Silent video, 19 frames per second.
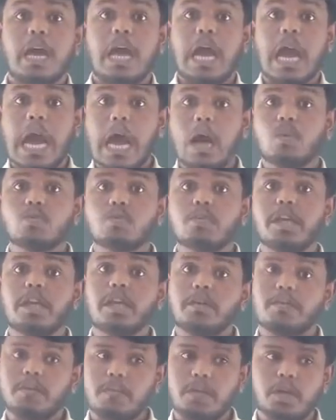how
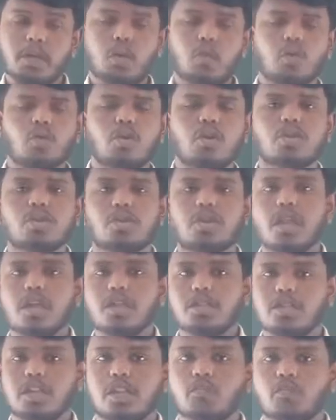that particular things
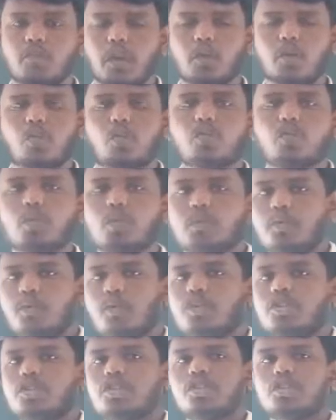affect on your
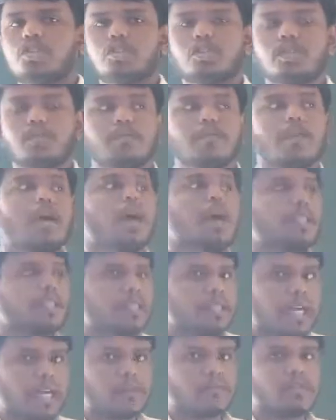production system,
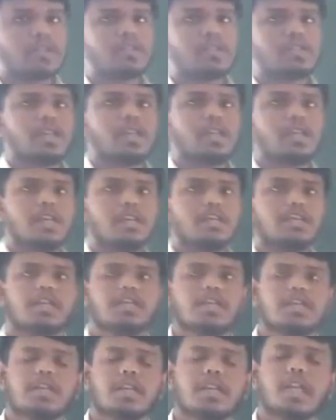that we study
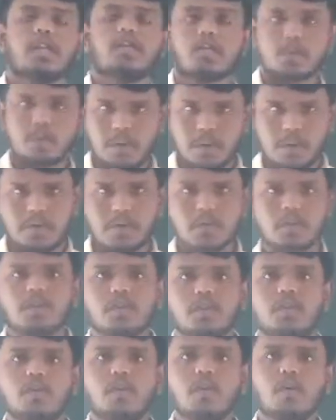in our previous
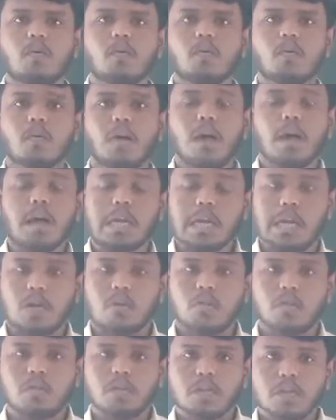video.
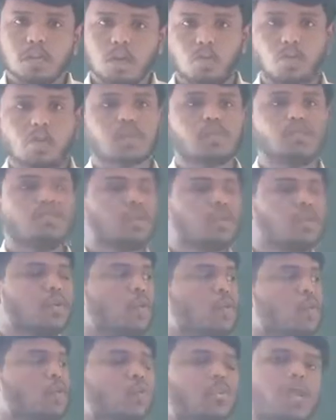Now in today's
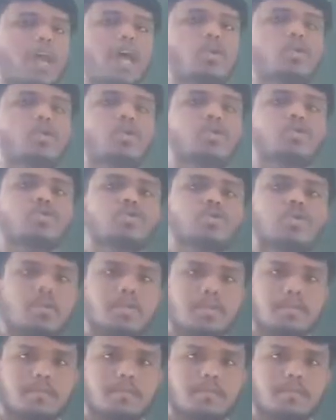video we are going to study